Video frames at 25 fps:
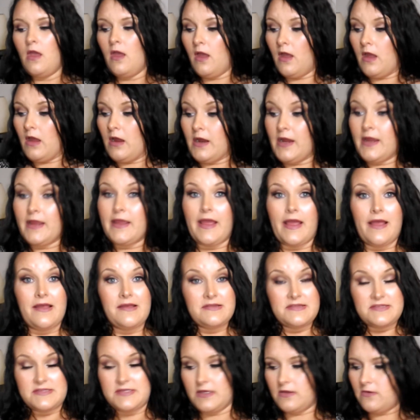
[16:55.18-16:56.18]
Alright
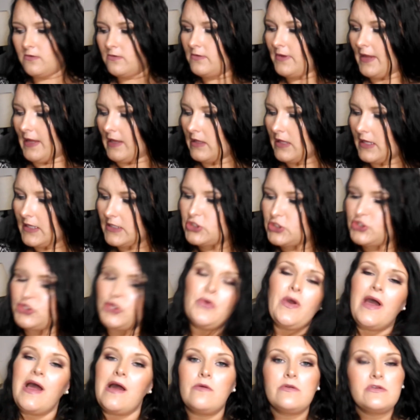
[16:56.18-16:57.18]
guys, so now like
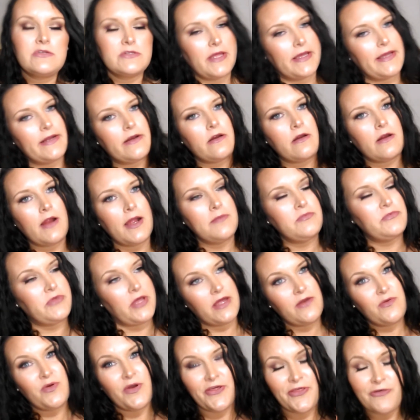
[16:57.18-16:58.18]
2 hours later, I'm
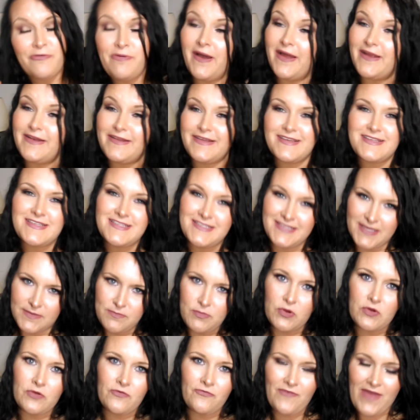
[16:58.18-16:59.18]
done with my
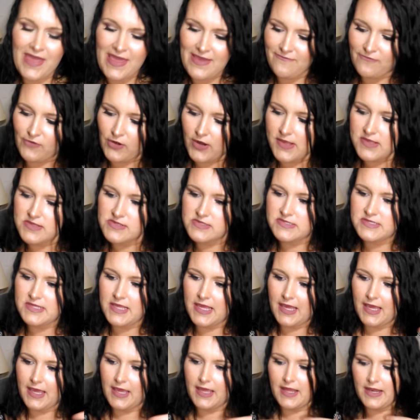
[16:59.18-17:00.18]
December favorites.
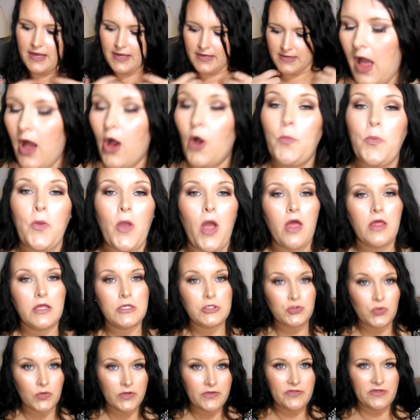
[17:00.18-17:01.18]
And hope y'all
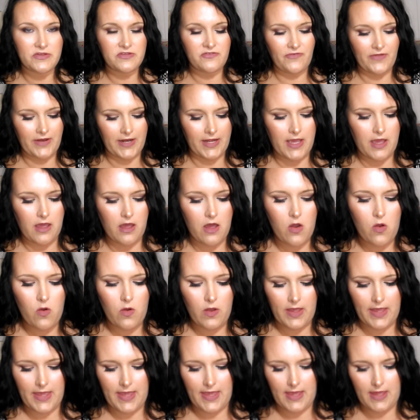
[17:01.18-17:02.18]
enjoyed this video,
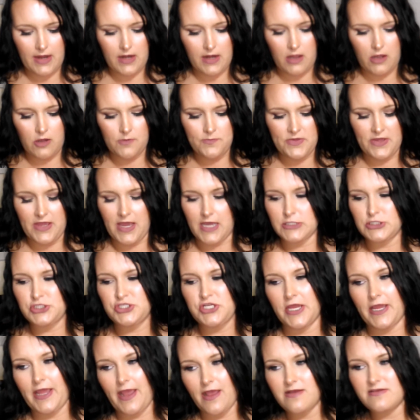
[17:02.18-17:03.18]
and I hope you guys
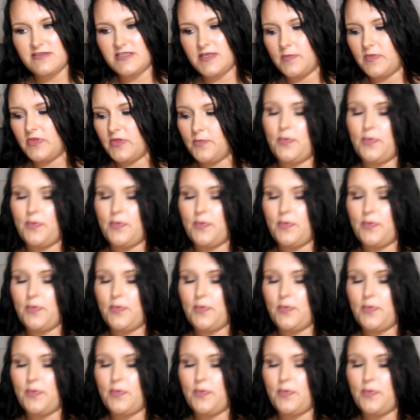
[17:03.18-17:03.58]
check out some of the